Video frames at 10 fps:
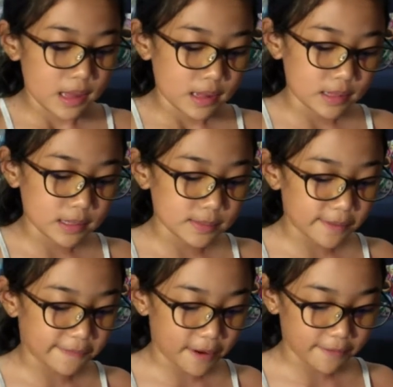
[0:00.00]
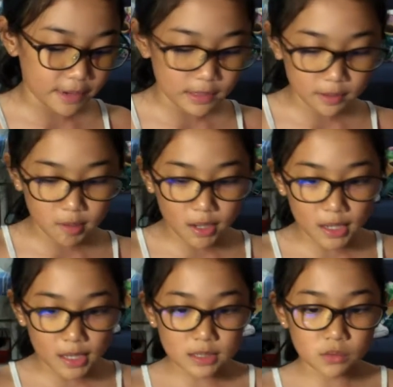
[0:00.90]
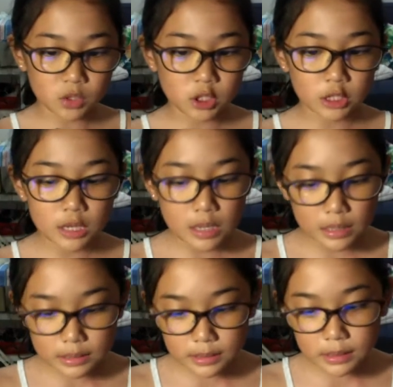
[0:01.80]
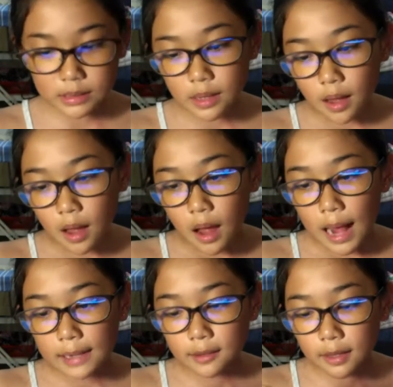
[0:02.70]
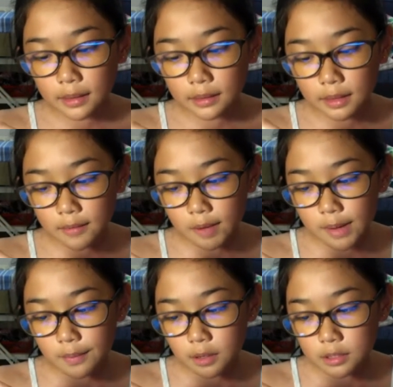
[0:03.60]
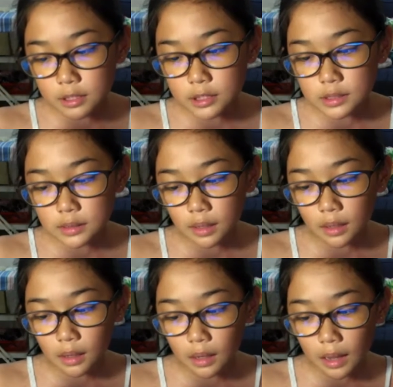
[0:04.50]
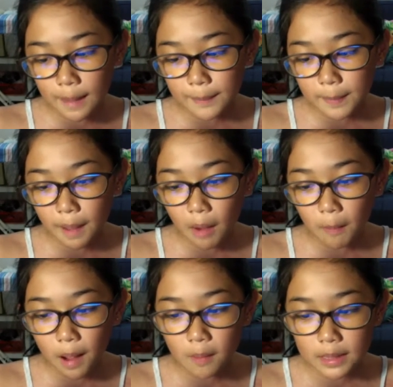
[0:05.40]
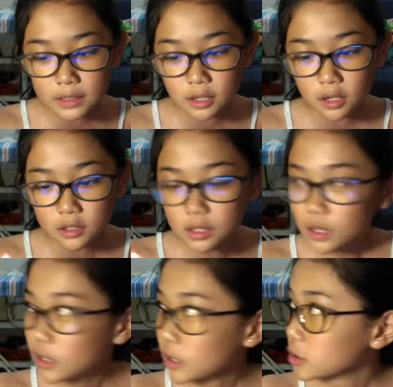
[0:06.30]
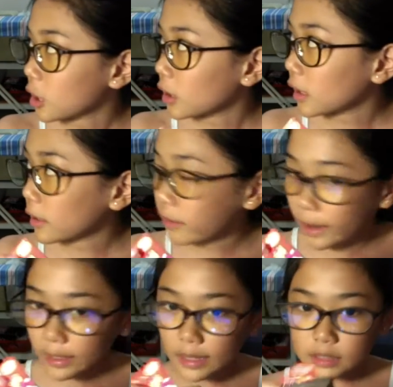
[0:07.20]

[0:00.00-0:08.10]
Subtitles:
This is my favorite cracking squishy. Is this Hello Kitty reproduced Happy Pow Pow mascot chocolate cracking